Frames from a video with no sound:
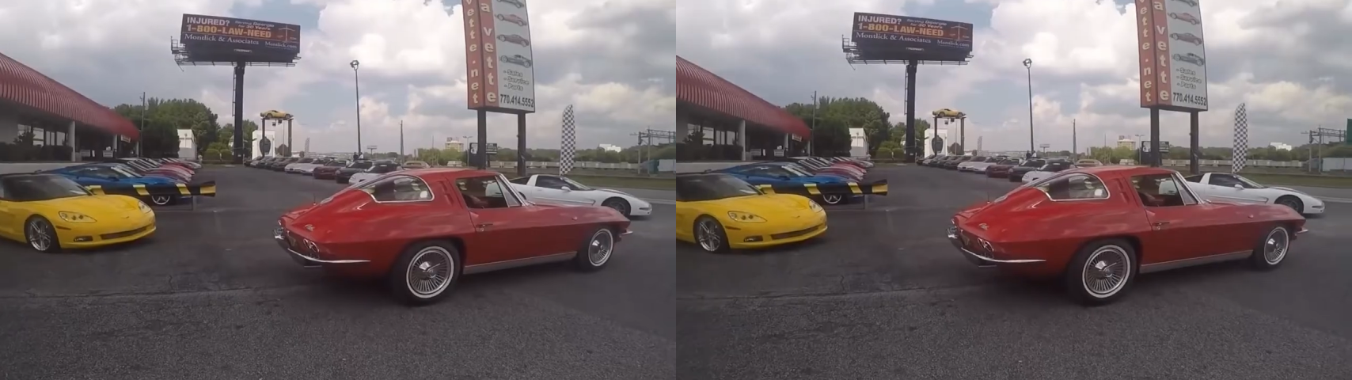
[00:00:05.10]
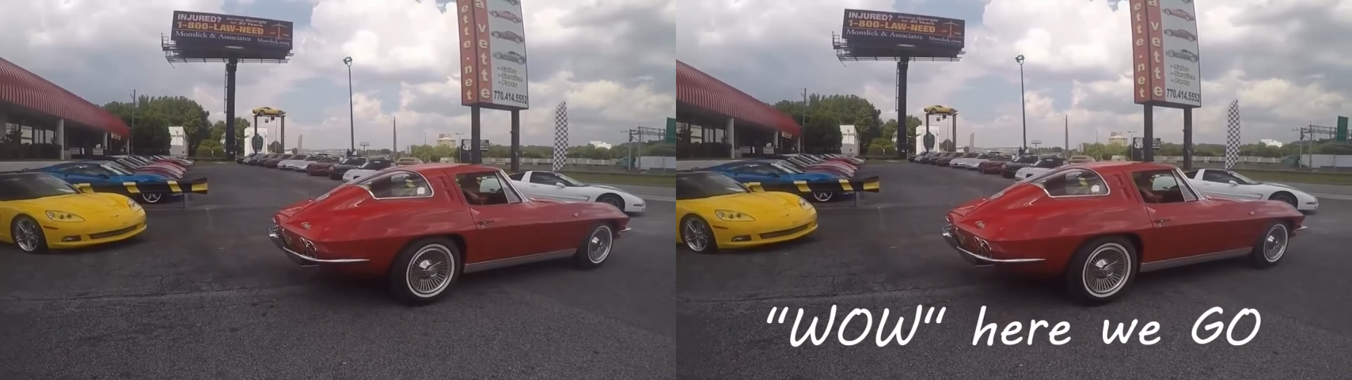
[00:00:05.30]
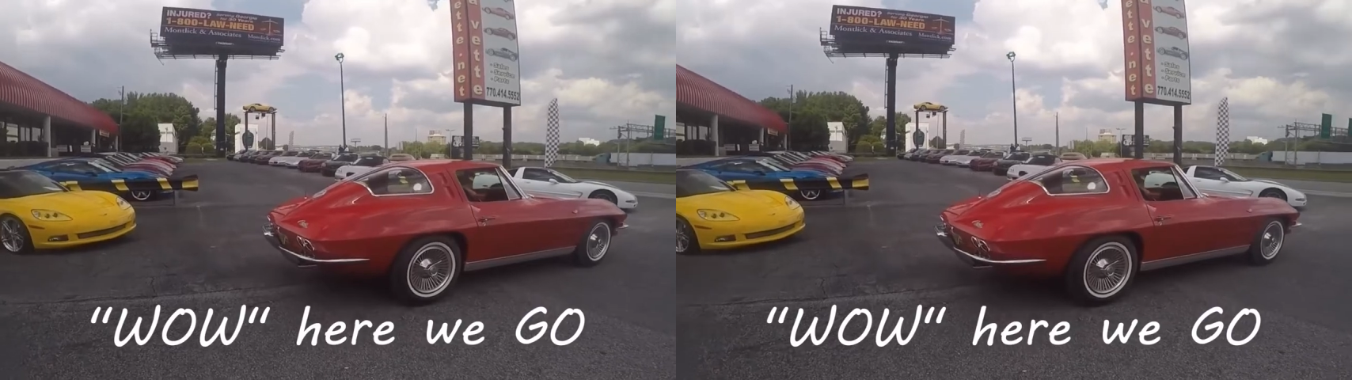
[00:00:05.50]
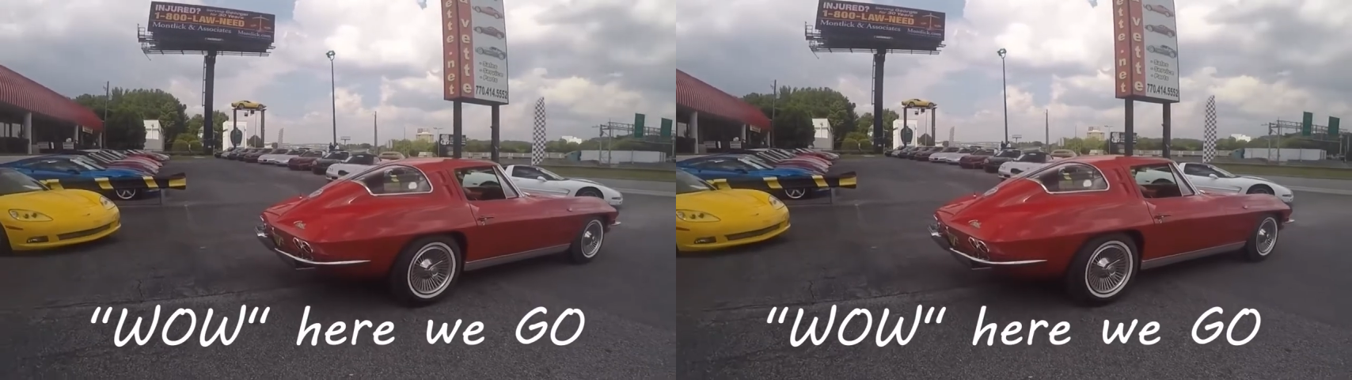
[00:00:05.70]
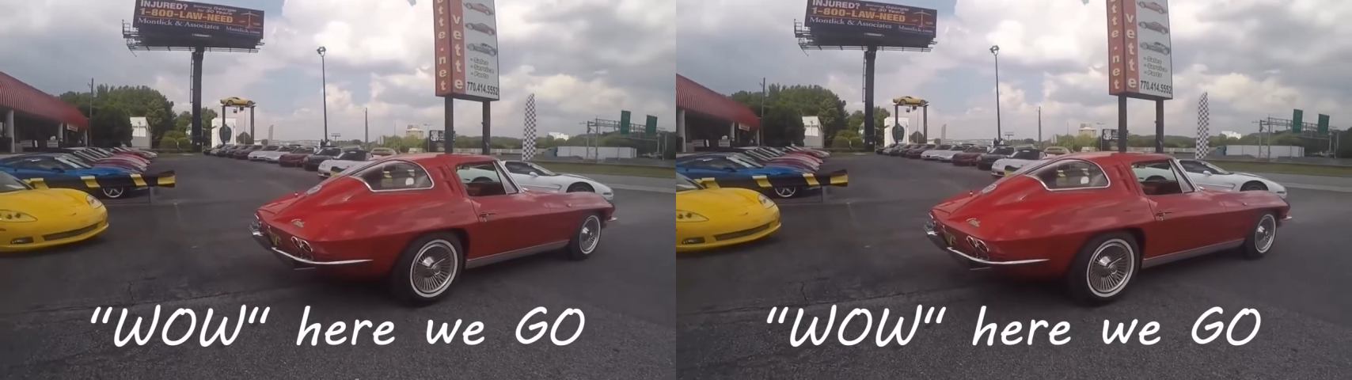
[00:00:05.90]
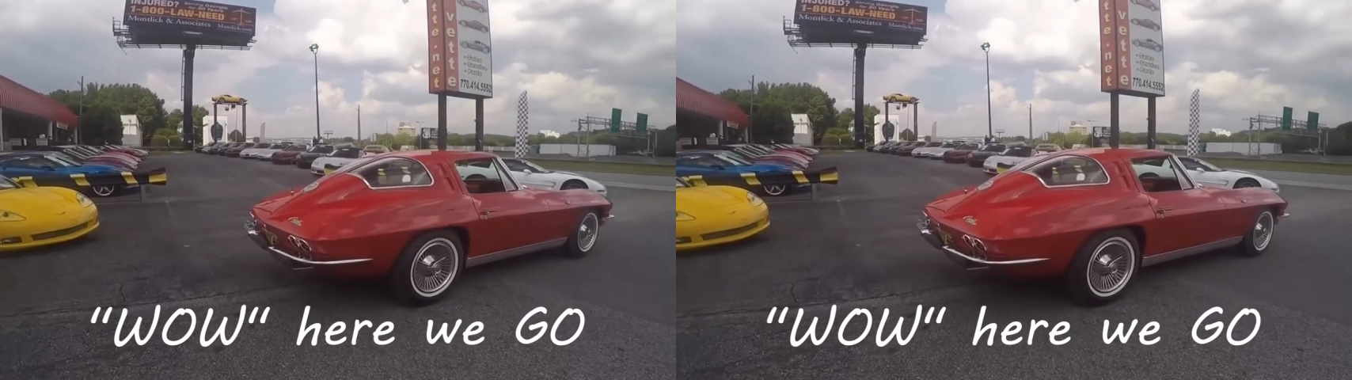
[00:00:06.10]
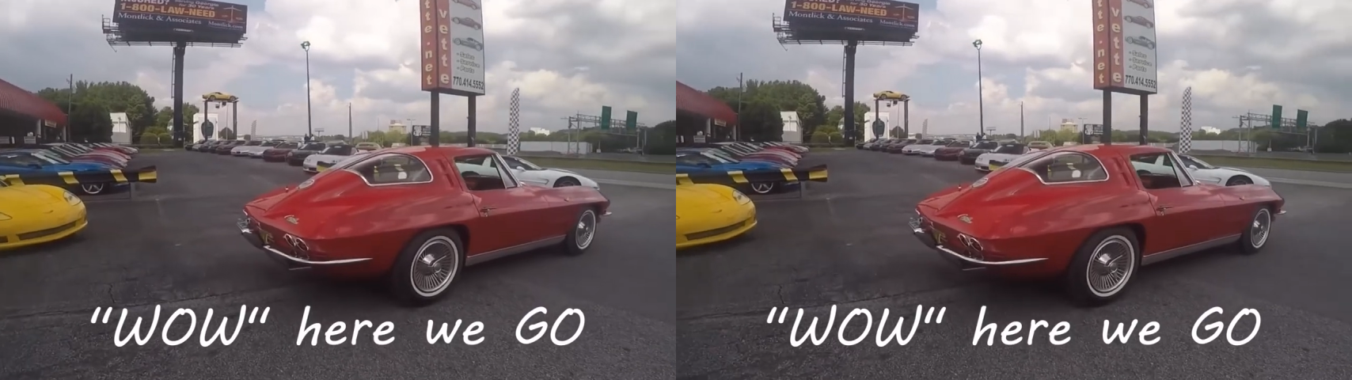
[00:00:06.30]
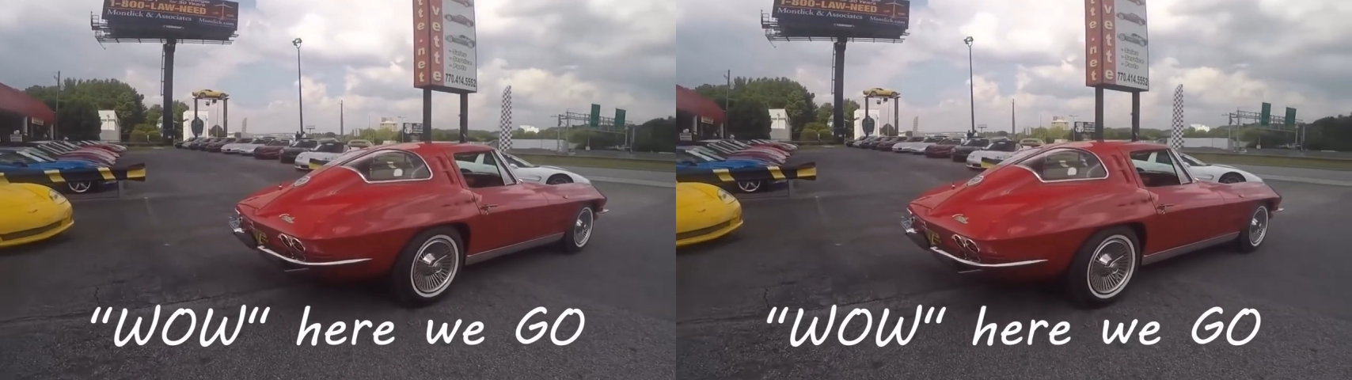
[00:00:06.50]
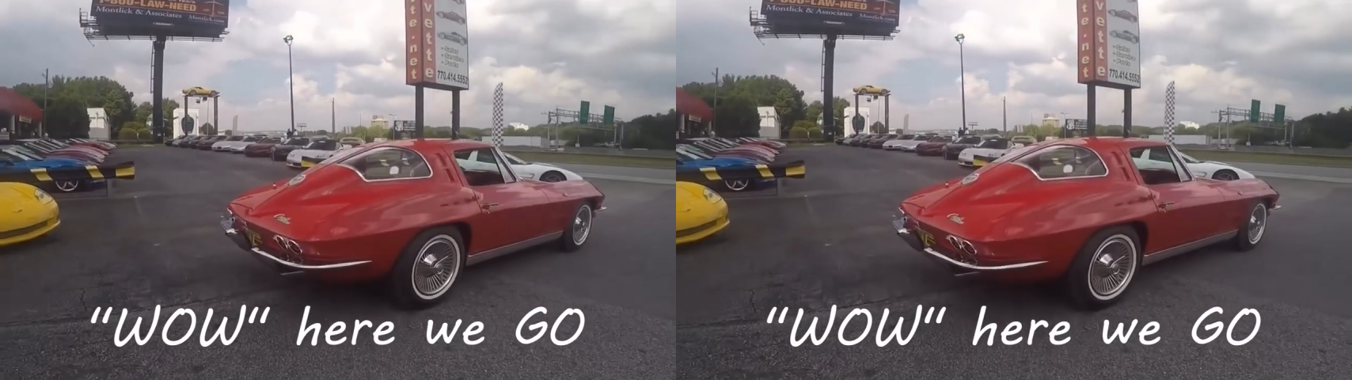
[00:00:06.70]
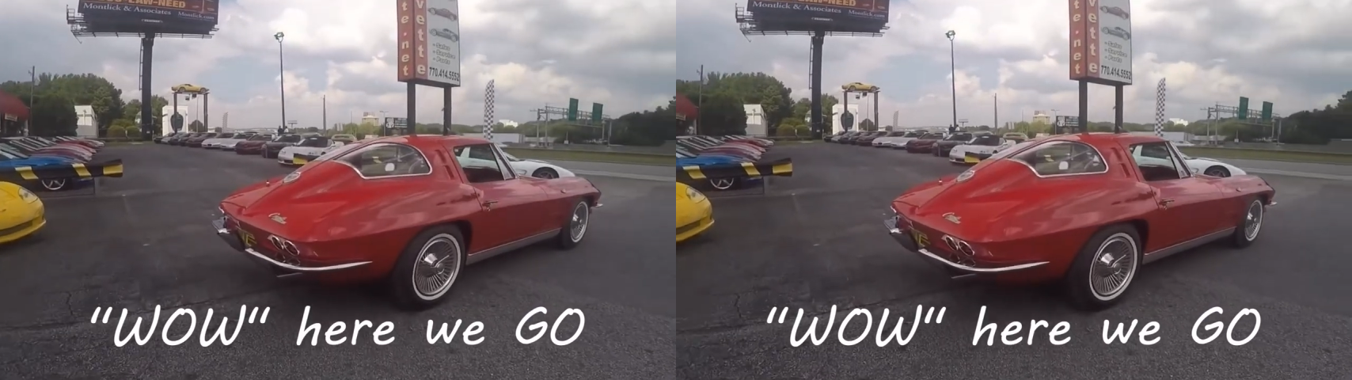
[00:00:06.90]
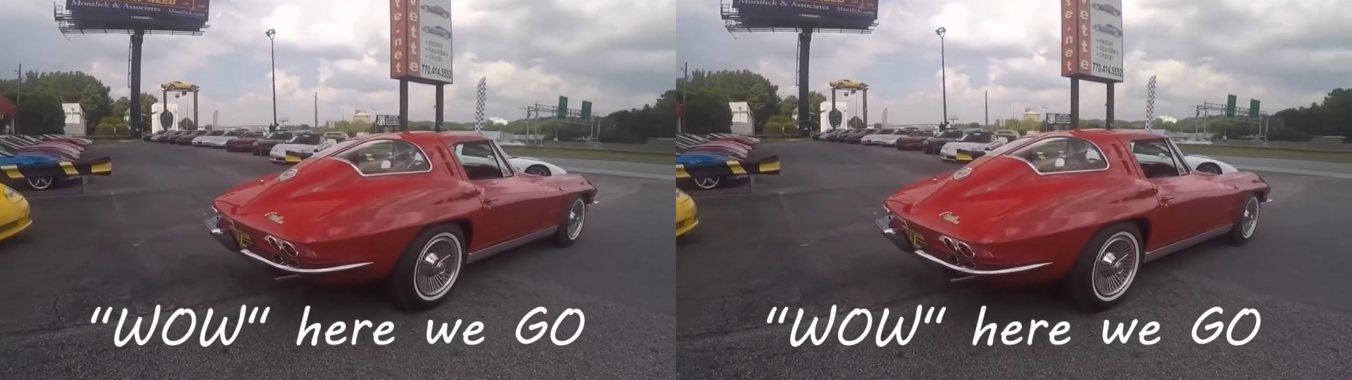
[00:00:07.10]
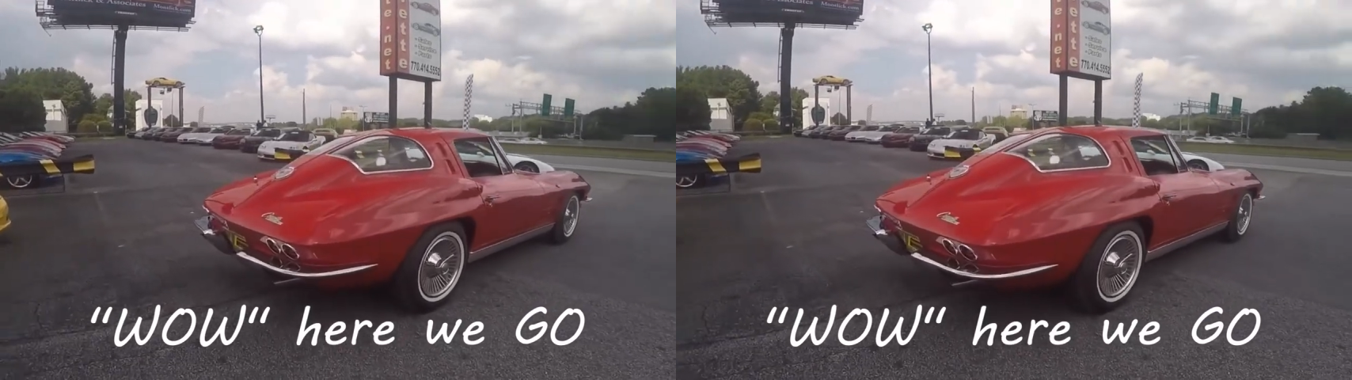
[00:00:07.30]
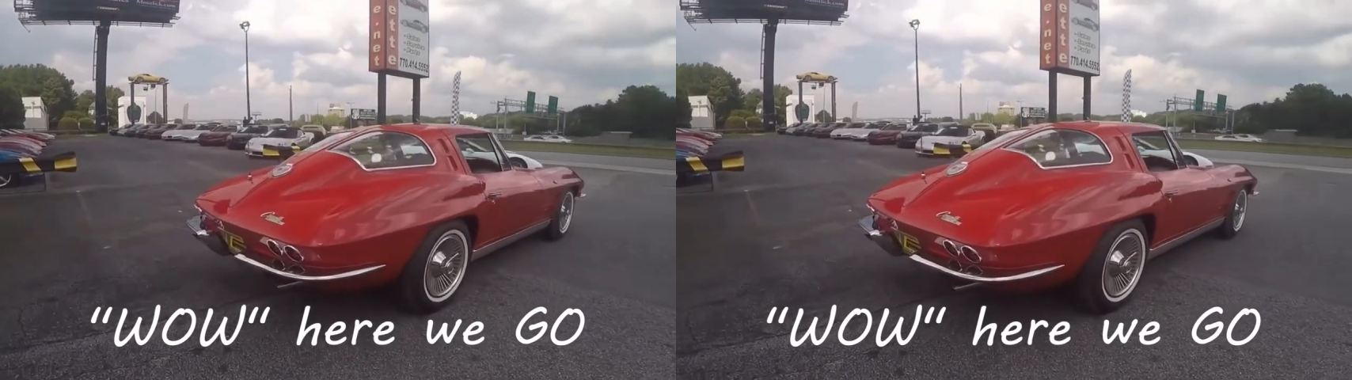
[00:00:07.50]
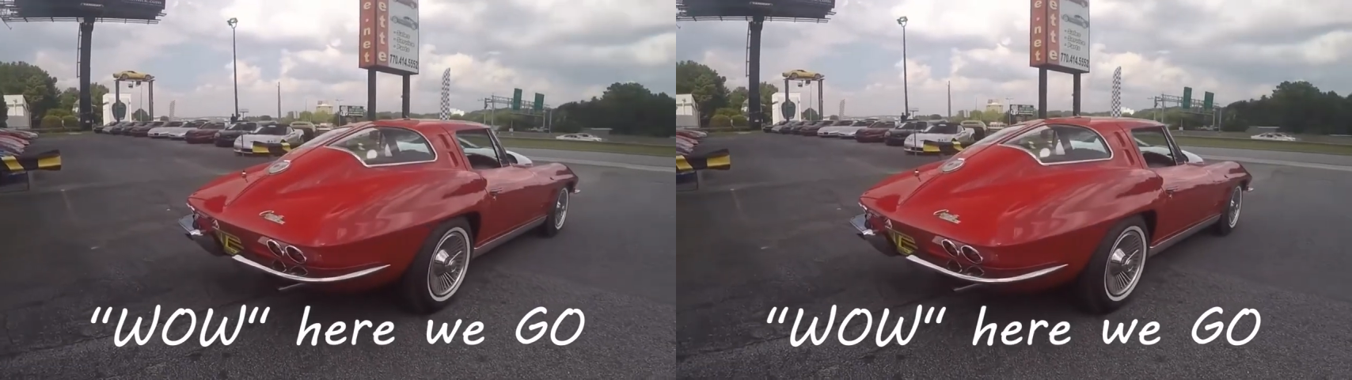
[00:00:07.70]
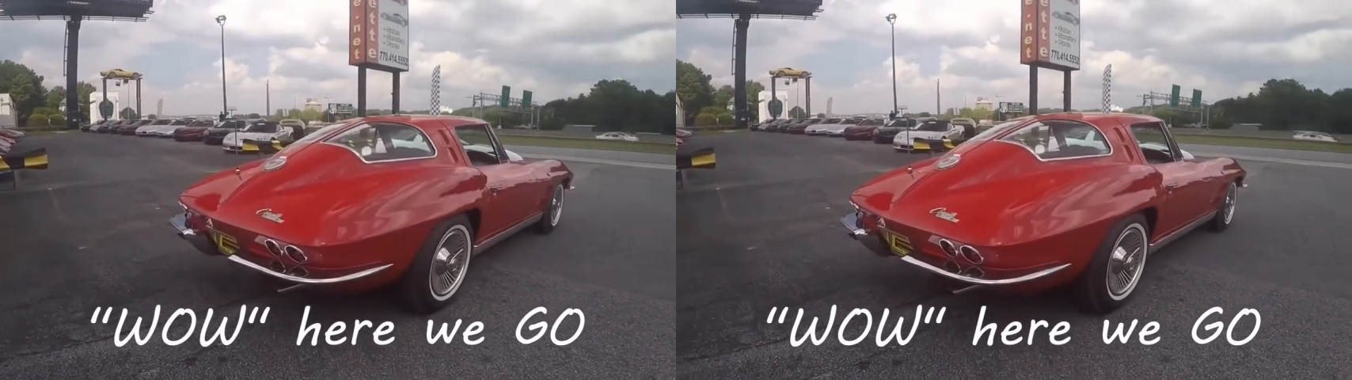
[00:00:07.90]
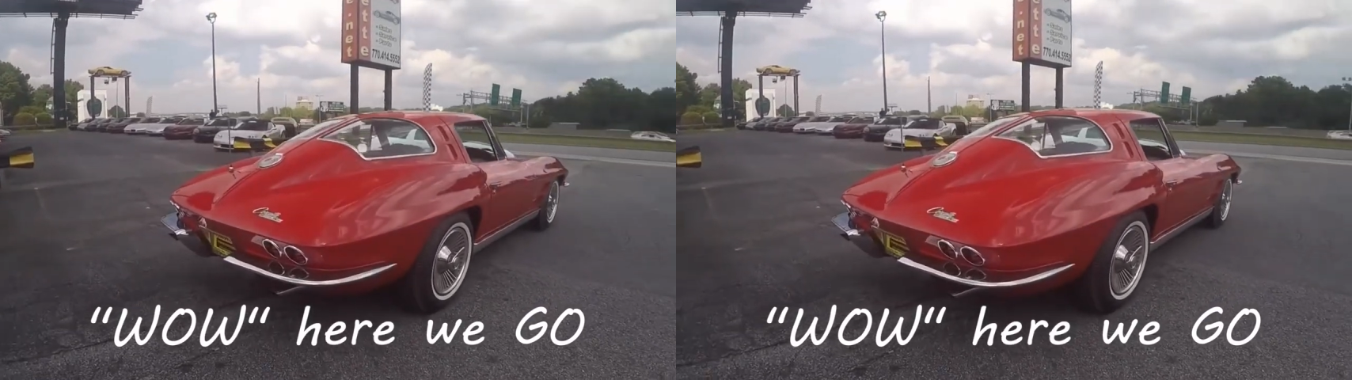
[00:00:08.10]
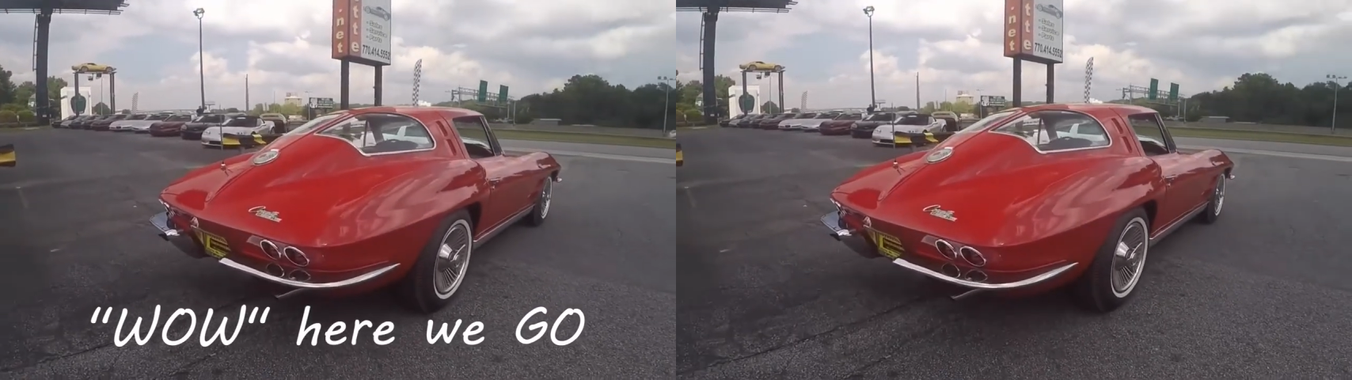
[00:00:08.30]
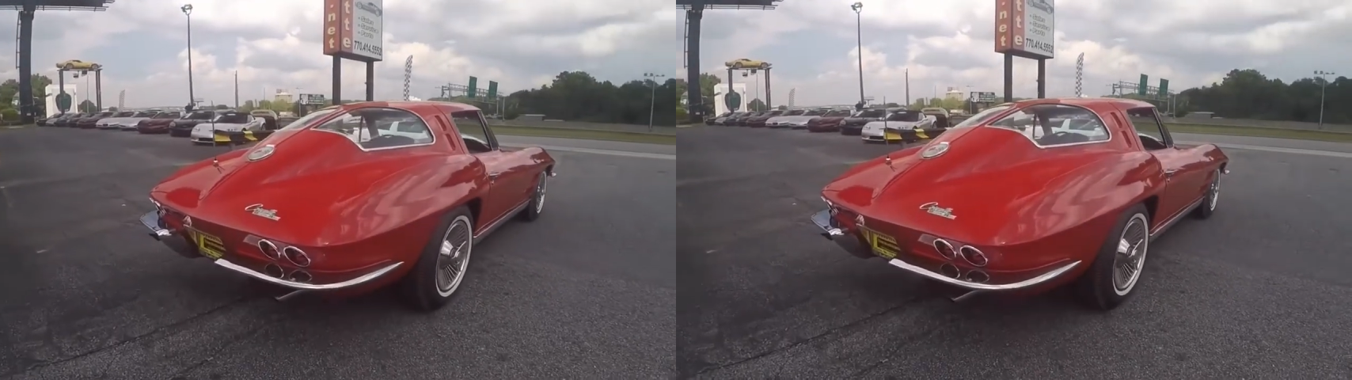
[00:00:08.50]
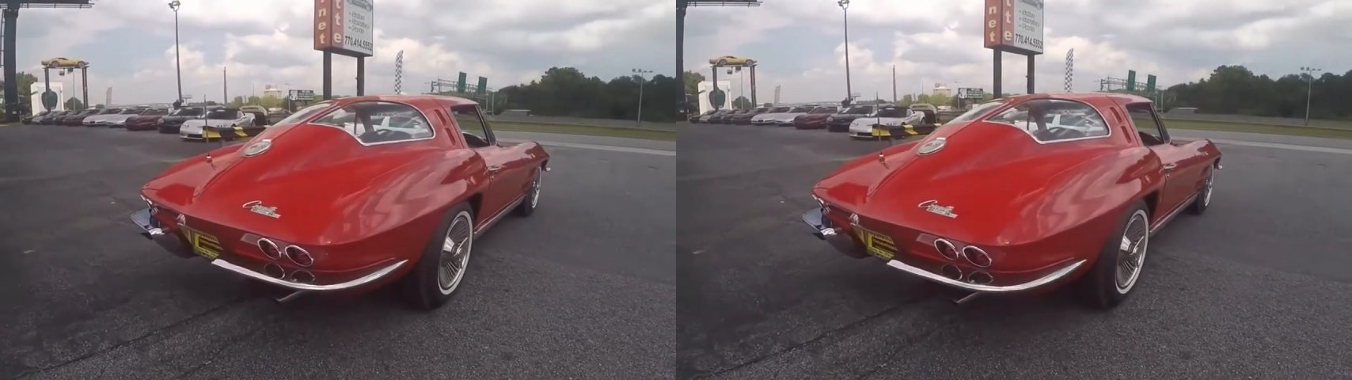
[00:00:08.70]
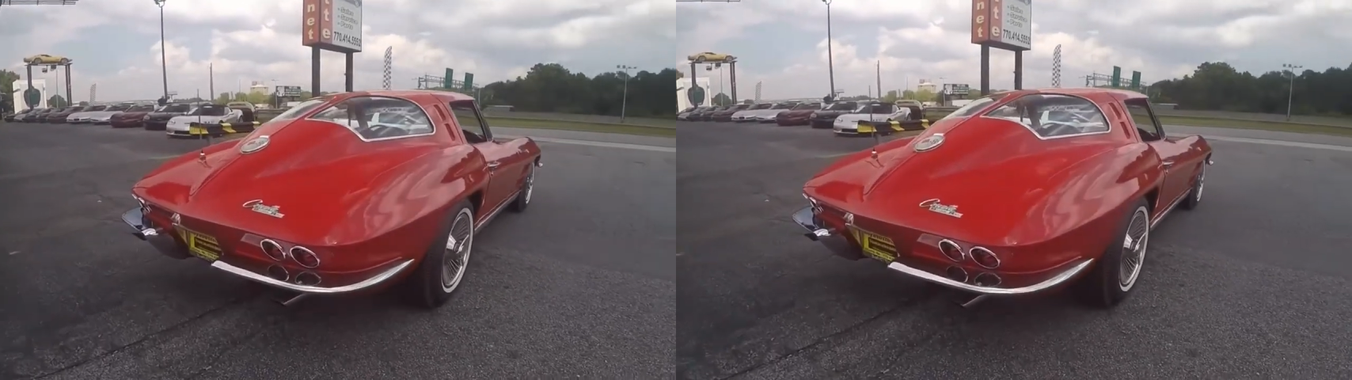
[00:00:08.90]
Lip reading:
Nobody's mouth can be seen.